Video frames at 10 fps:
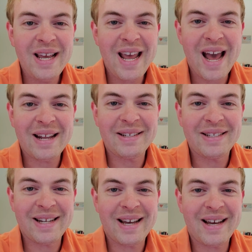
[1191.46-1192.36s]

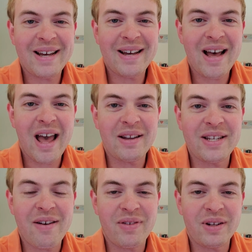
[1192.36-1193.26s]
and I
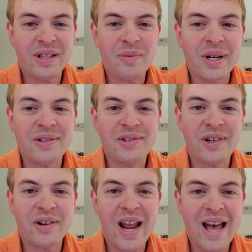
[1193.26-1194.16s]
definitely would
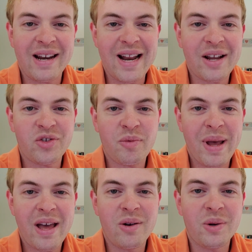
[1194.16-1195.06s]
consider adding extra
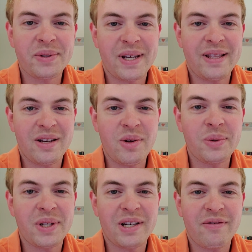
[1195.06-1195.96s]
panels and then
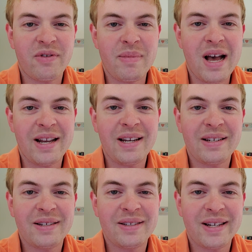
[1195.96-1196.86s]
using it for
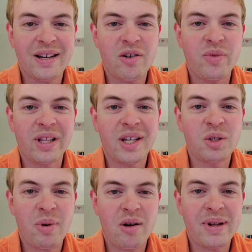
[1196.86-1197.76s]
mining and really
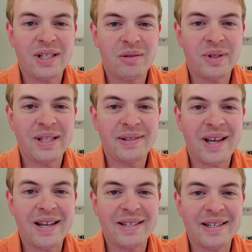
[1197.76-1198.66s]
experimenting with this
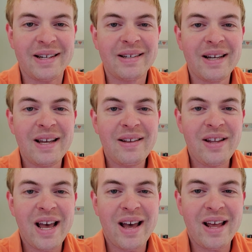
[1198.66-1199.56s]
idea
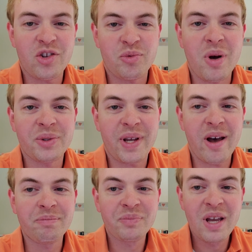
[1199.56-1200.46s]
at a small
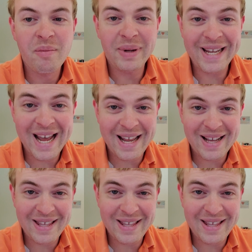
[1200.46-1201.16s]
scale. But again, I